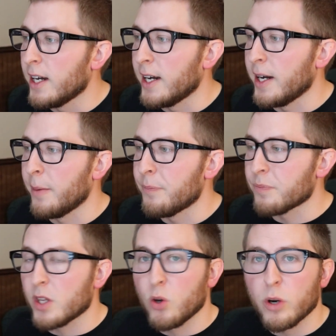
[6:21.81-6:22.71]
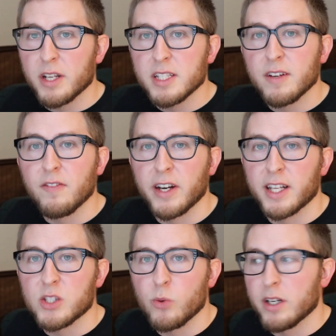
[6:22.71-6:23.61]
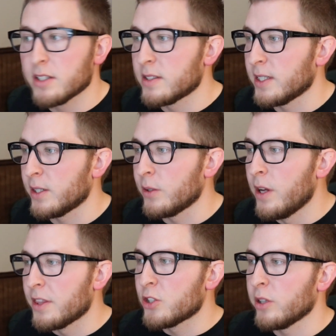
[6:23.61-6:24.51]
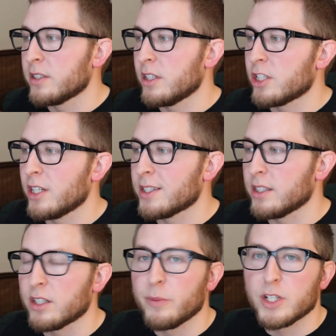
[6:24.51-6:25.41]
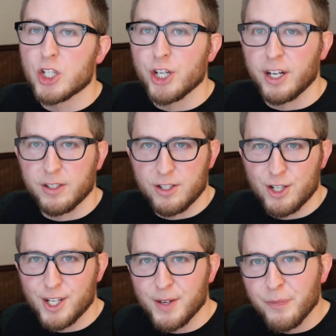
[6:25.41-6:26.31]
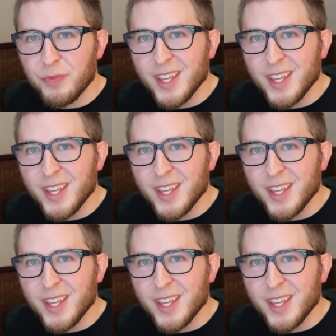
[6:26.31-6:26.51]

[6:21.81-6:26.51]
Um, quantitative finance wise though, the transition is a little bit challenging.